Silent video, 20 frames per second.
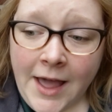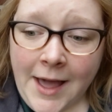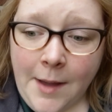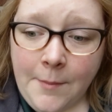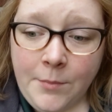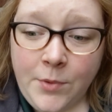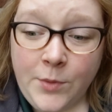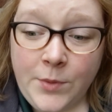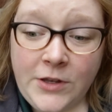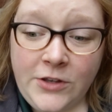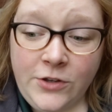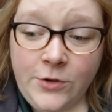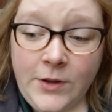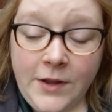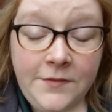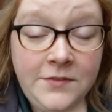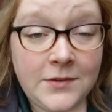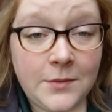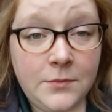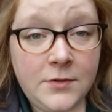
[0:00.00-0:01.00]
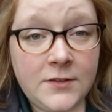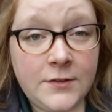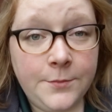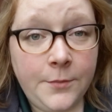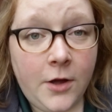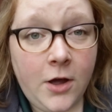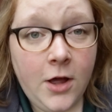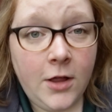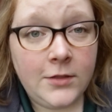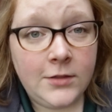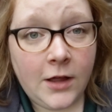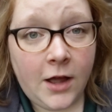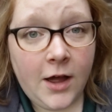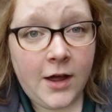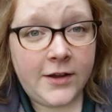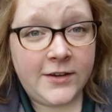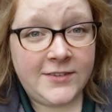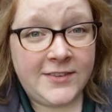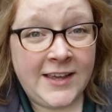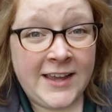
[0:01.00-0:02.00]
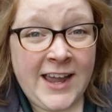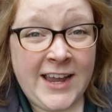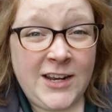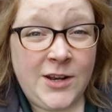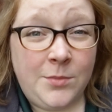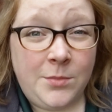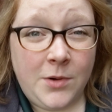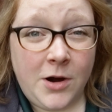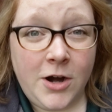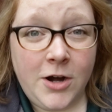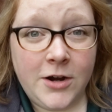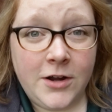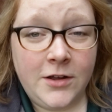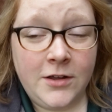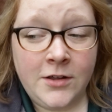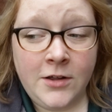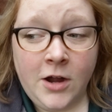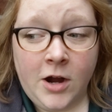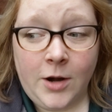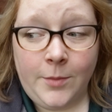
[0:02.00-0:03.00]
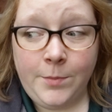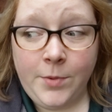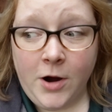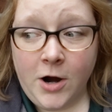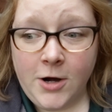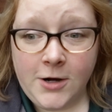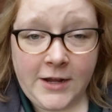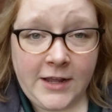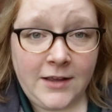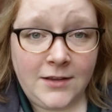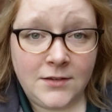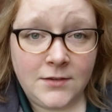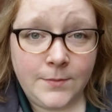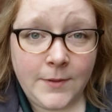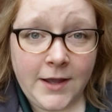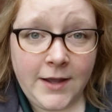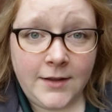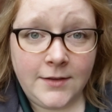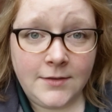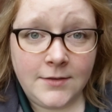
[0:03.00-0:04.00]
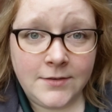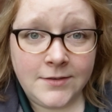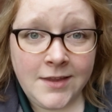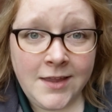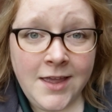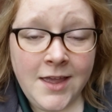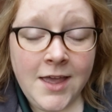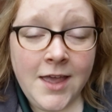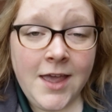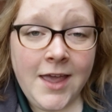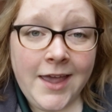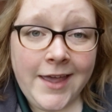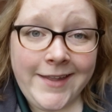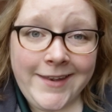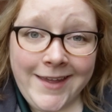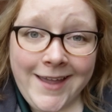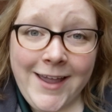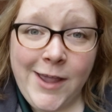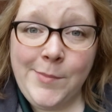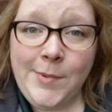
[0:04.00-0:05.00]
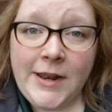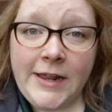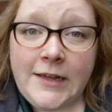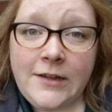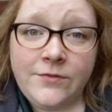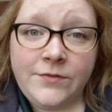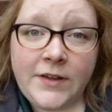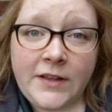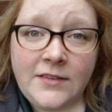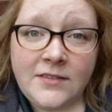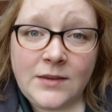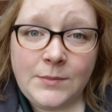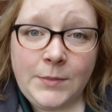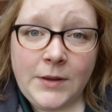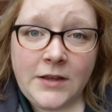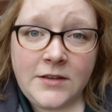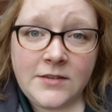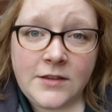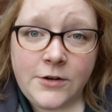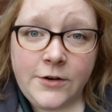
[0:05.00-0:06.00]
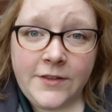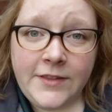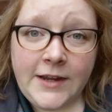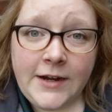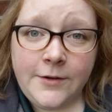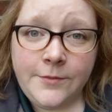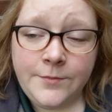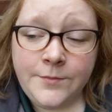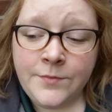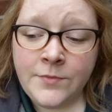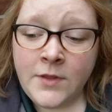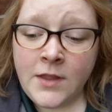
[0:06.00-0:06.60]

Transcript: um, but we do have some small logs that kind of mark our parking spots and I bet I can find some bugs under there.